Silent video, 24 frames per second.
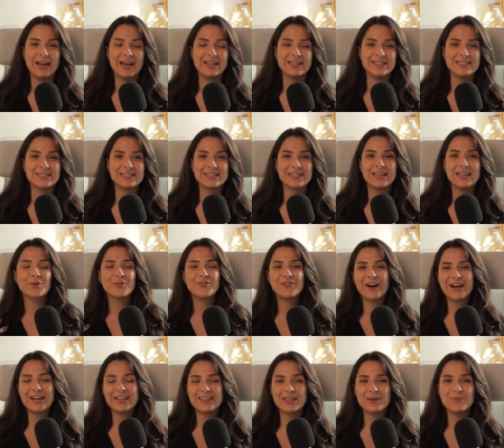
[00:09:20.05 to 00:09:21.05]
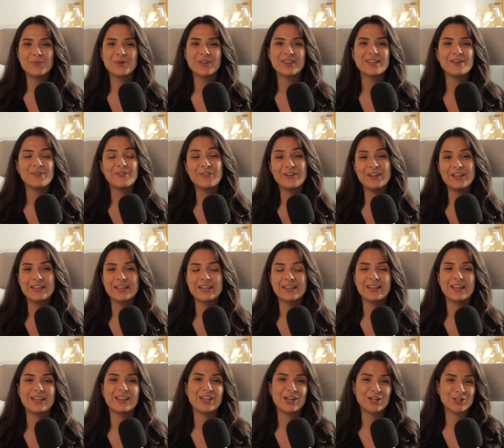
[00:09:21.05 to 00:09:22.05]
and provide them with the
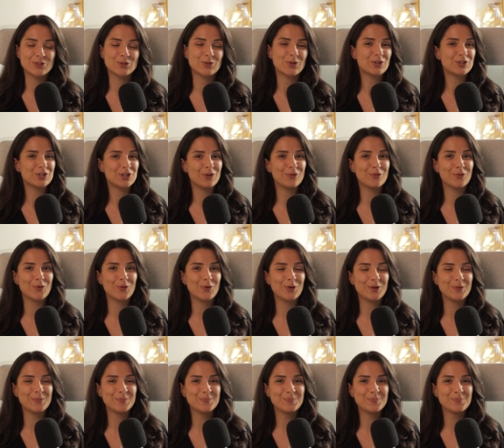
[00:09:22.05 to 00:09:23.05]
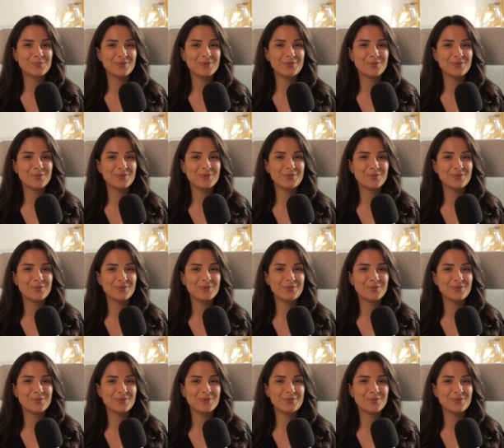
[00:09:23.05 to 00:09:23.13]
feeling that they're searching for.